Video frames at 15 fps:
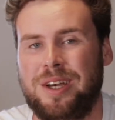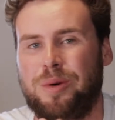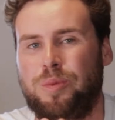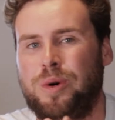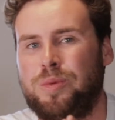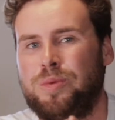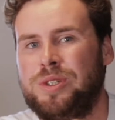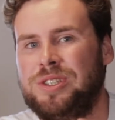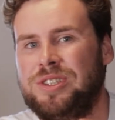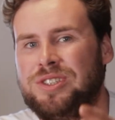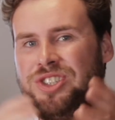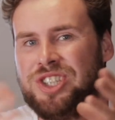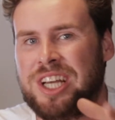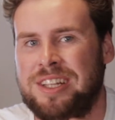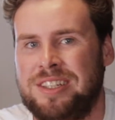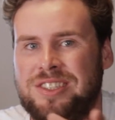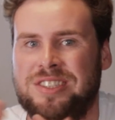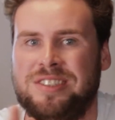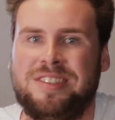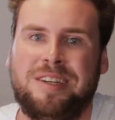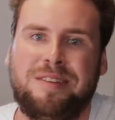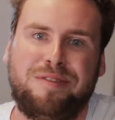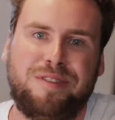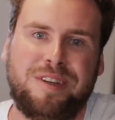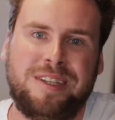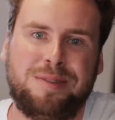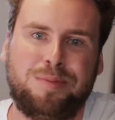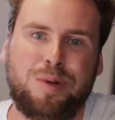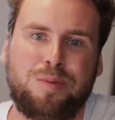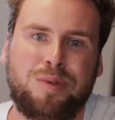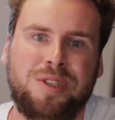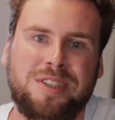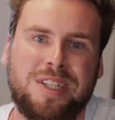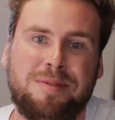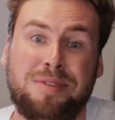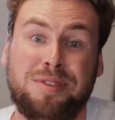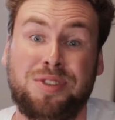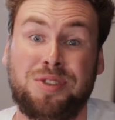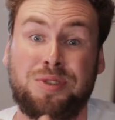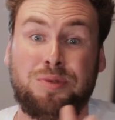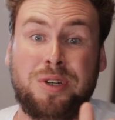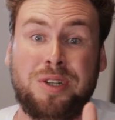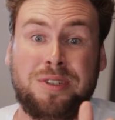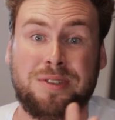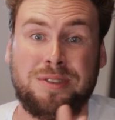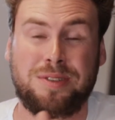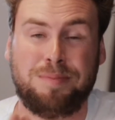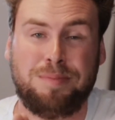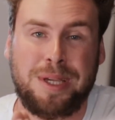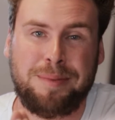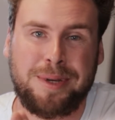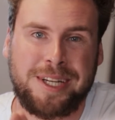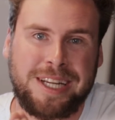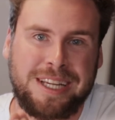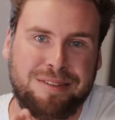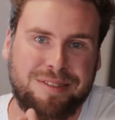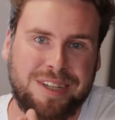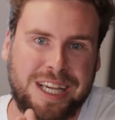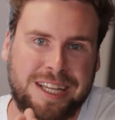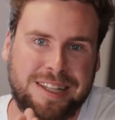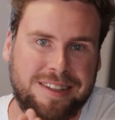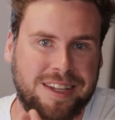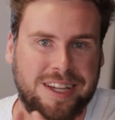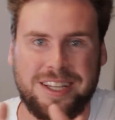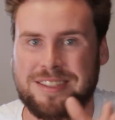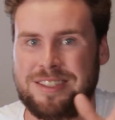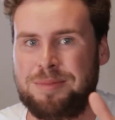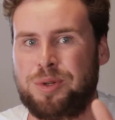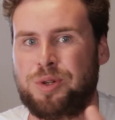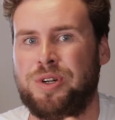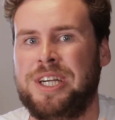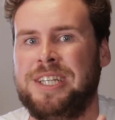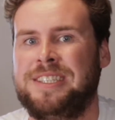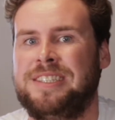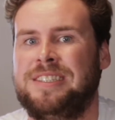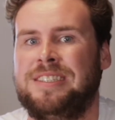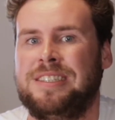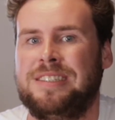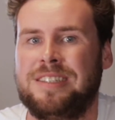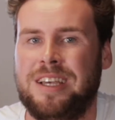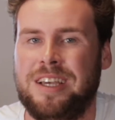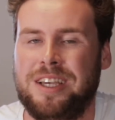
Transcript: What were the challenges they faced? What were some of the struggles? Maybe they even had some crises.